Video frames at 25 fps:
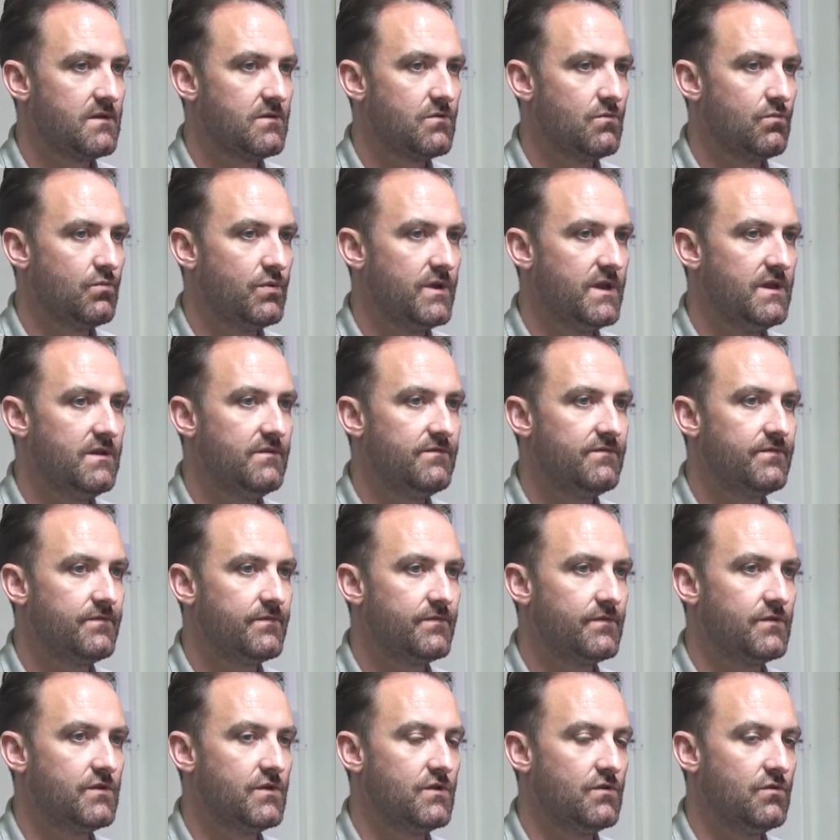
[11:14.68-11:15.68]

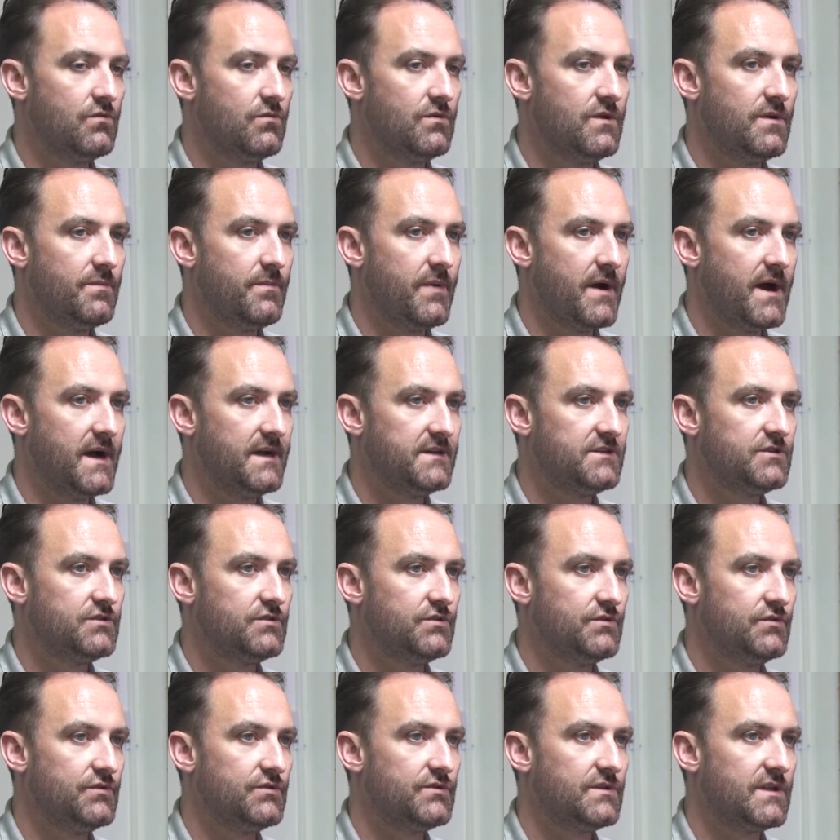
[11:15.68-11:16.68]
we've, in the past
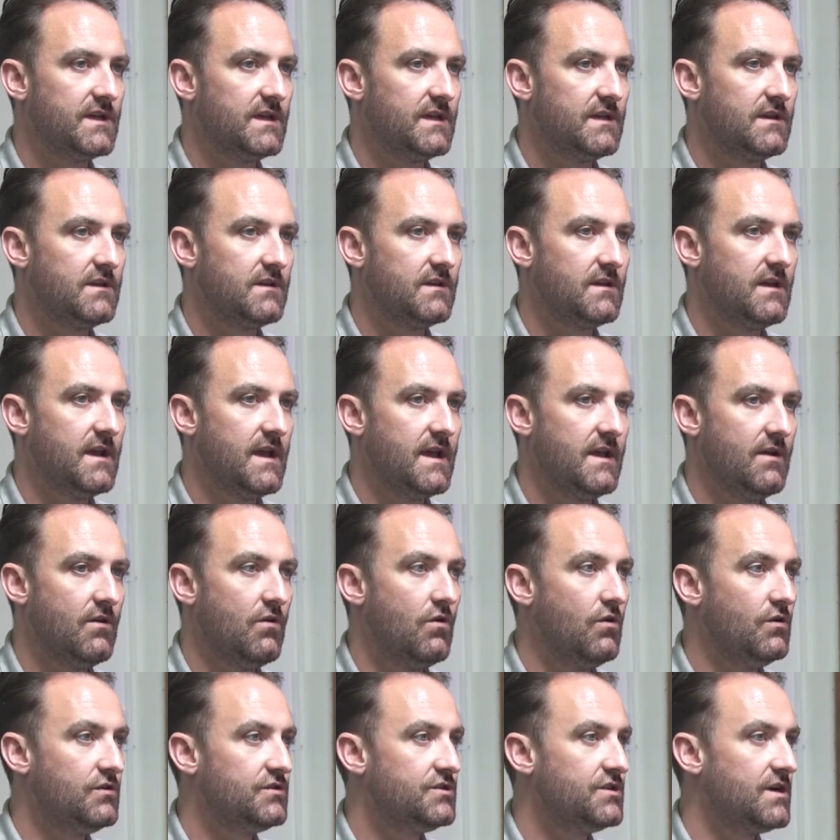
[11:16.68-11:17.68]
used like
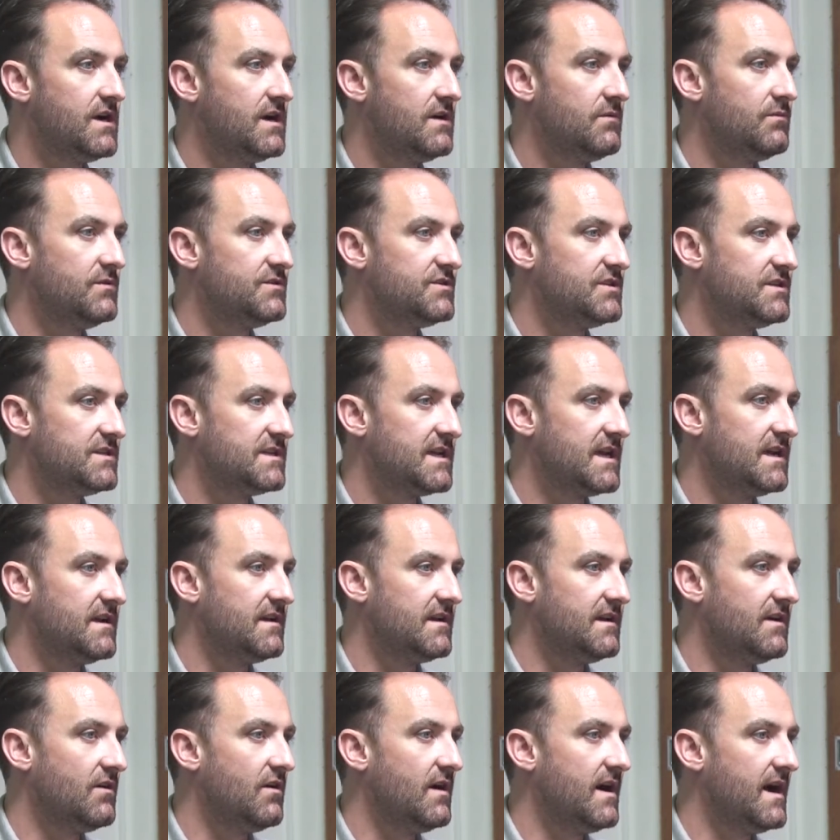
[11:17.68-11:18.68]
Hotjar, which is kind
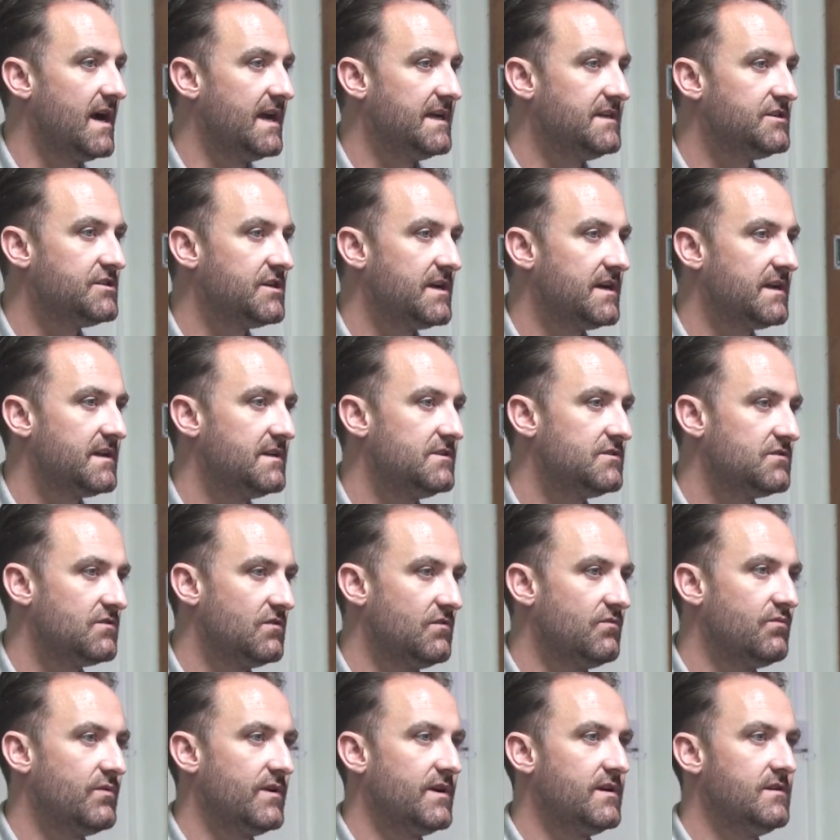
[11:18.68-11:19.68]
of like eye tracking
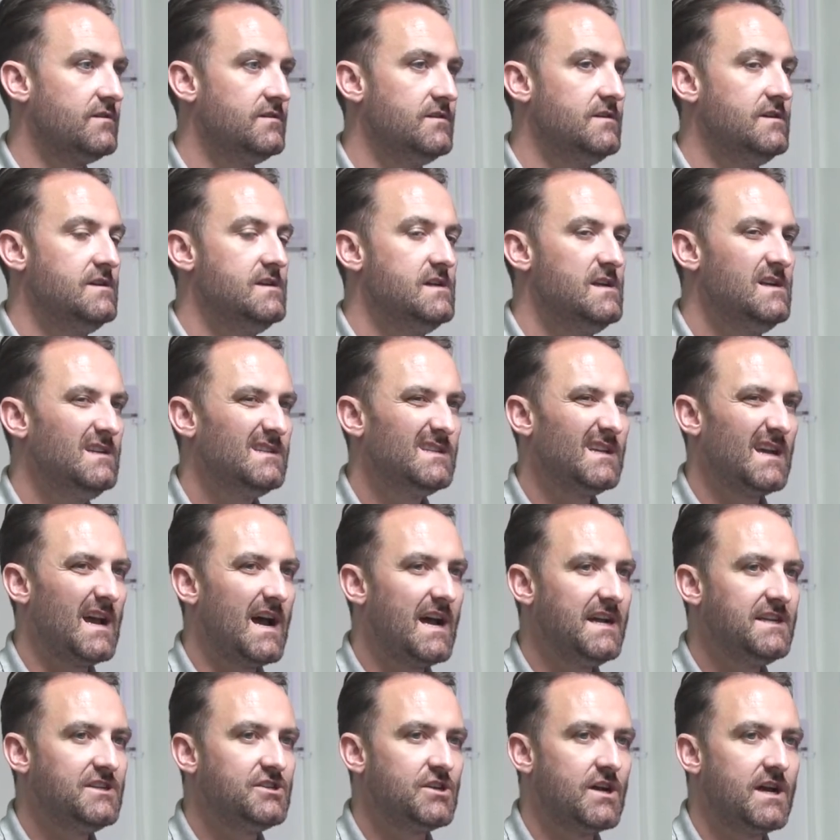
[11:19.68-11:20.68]
software. Well. It's like
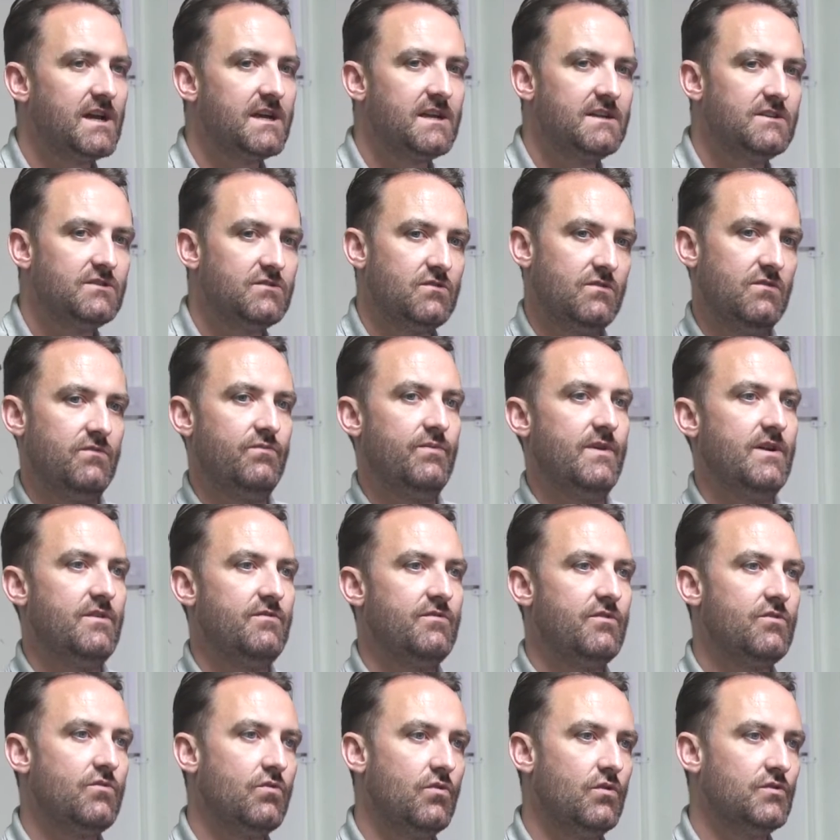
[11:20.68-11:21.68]
eye tracking software
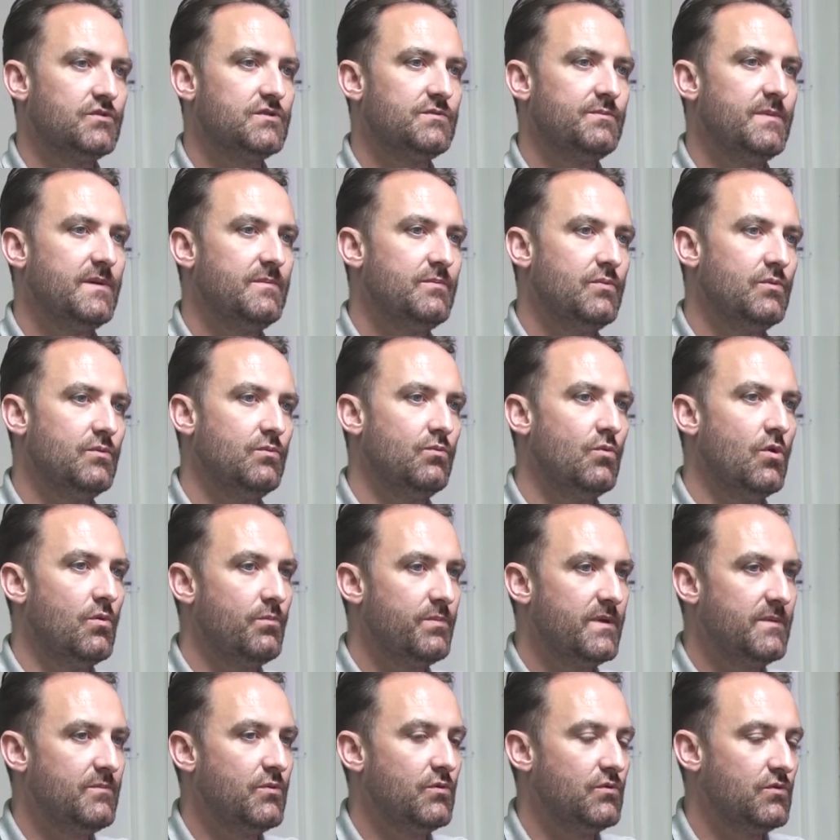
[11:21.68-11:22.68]
records what
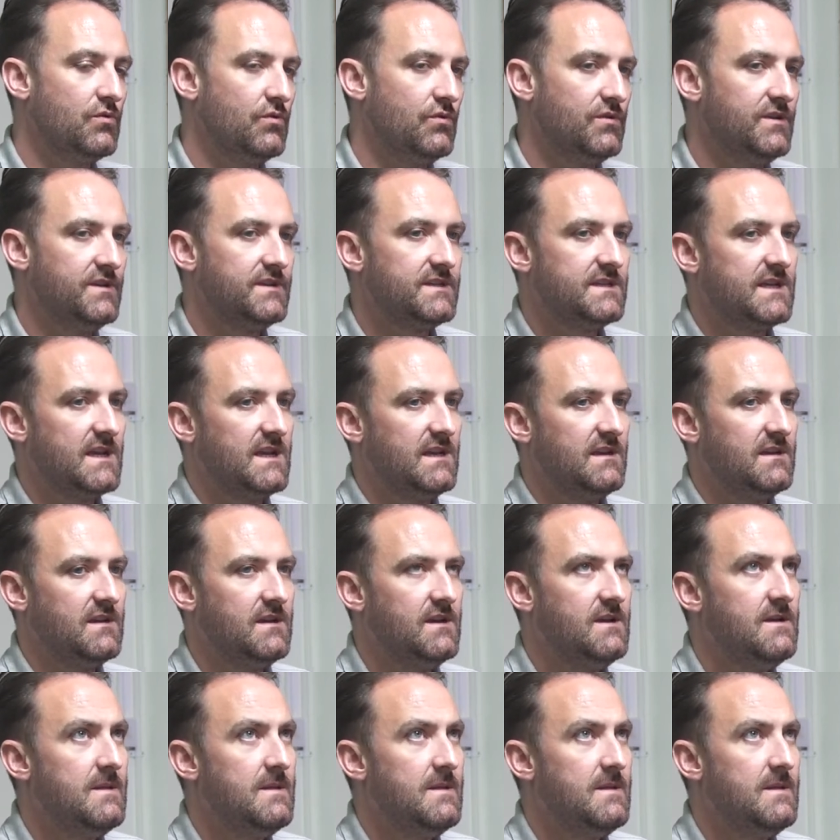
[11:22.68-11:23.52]
people do on the site.